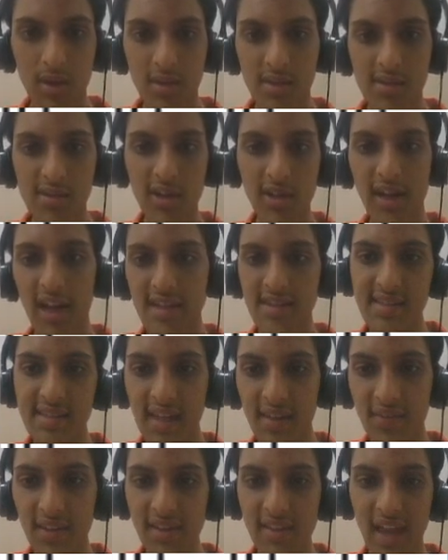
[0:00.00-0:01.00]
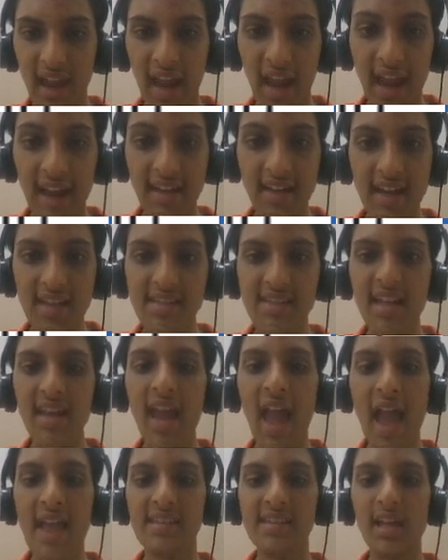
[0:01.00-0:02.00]
So let's see with the
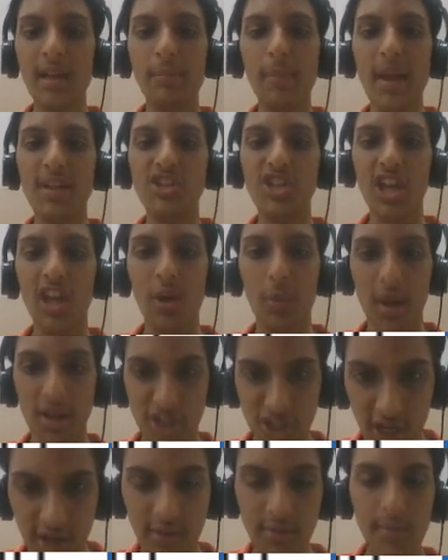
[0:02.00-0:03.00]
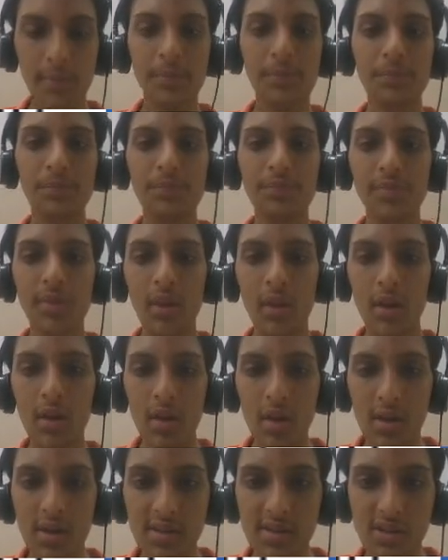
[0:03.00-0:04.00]
Henderson-Hasselbalch equation.
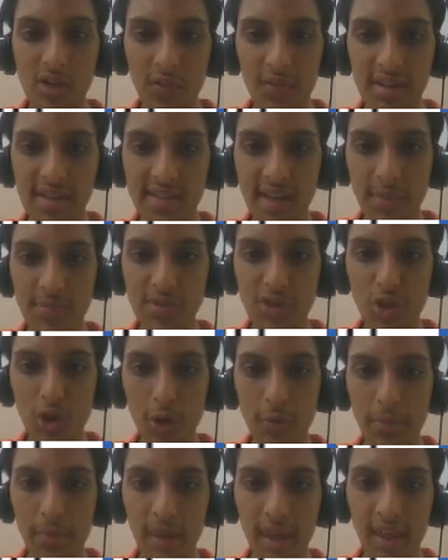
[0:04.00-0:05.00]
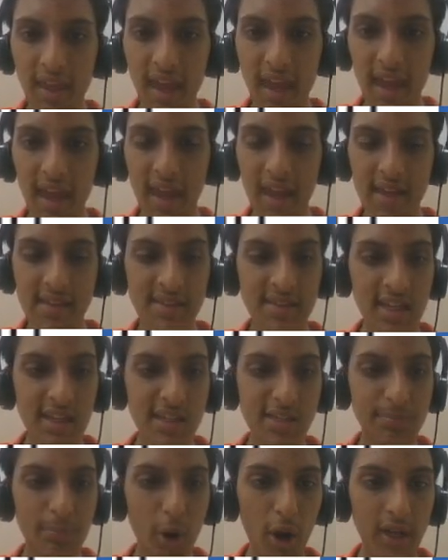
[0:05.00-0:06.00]
So we substitute pKa as
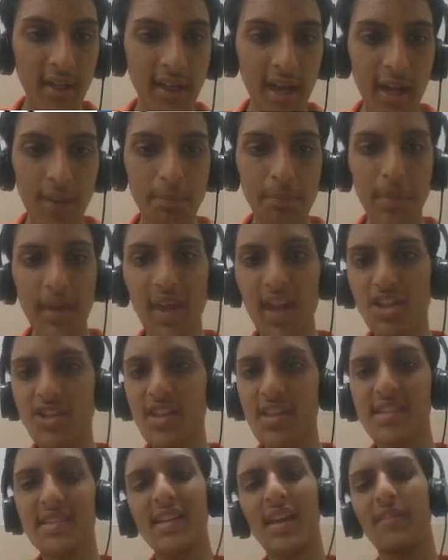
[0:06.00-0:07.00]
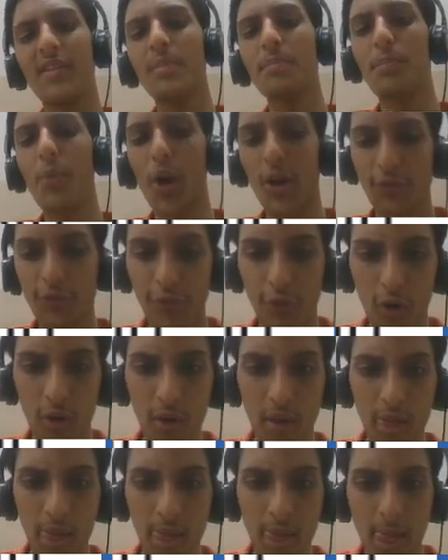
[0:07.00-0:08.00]
6.8, pH as 7.4.
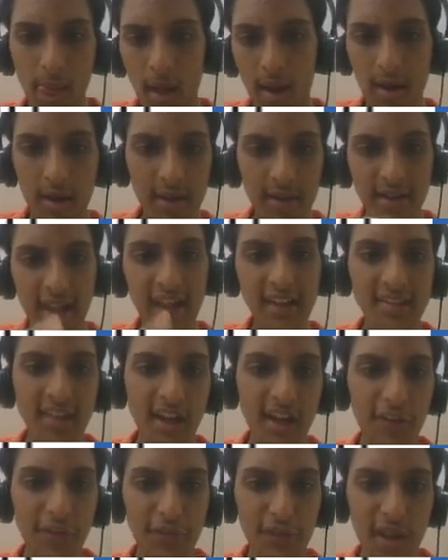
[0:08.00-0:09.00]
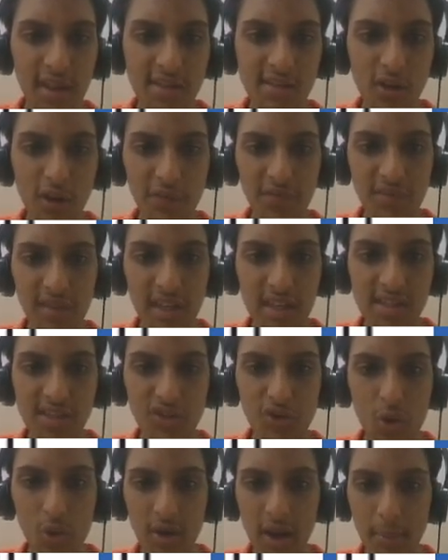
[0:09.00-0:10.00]
Take the difference of these
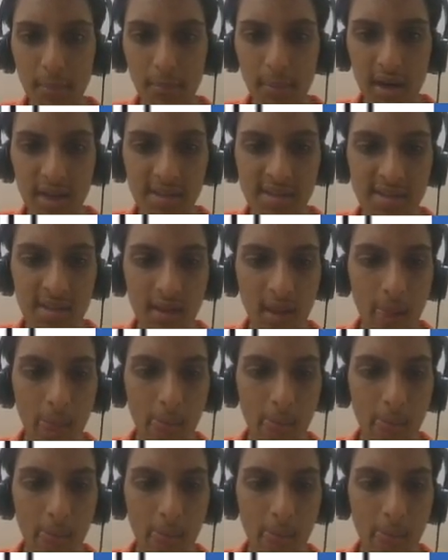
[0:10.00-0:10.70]
two numbers.